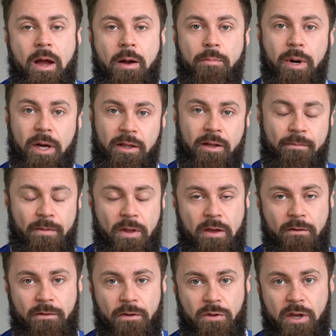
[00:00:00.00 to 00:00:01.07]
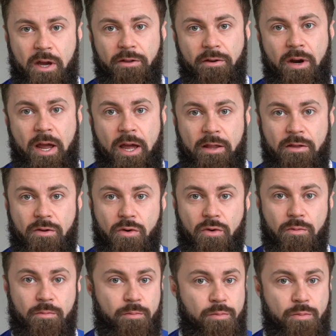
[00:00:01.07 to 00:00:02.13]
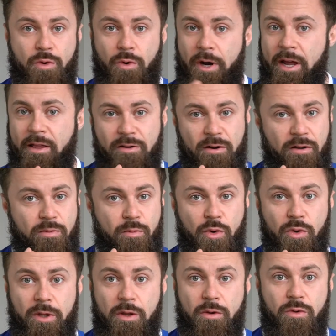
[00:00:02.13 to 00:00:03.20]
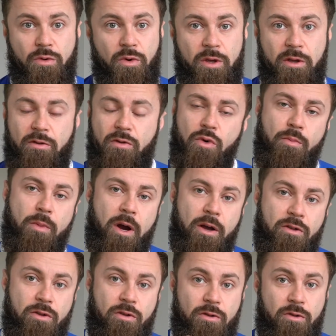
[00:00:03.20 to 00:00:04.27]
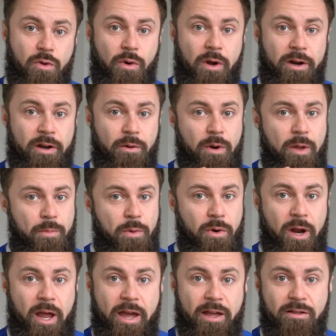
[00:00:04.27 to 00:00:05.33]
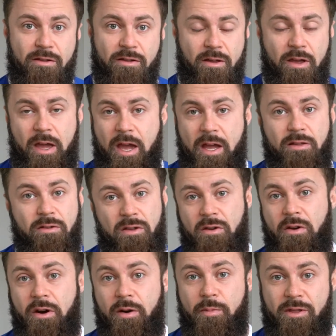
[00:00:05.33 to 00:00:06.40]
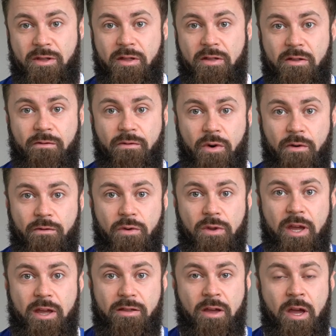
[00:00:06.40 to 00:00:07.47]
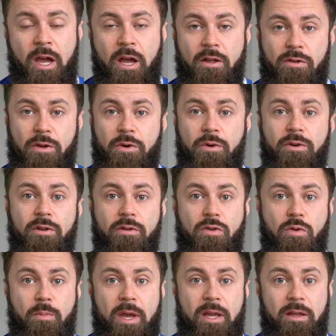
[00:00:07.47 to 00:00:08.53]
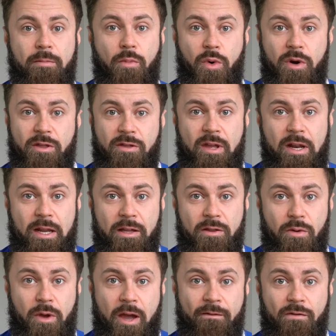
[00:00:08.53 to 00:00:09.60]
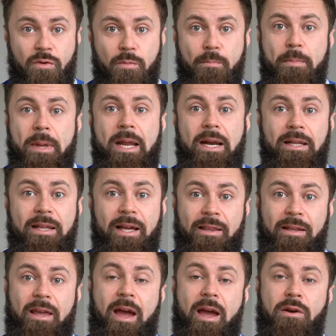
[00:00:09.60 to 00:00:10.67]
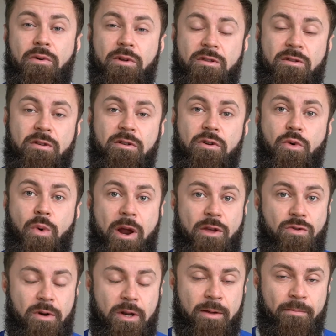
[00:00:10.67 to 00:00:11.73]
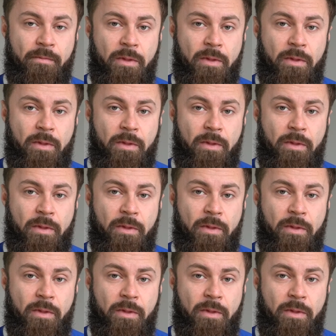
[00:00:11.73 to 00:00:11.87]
But if on the other hand, your hands are smooth and you're doing too much, you're going to rip your hands and you're going to be sensitive for a few days. So in order to make them more resilient, you have to build that callus gradually.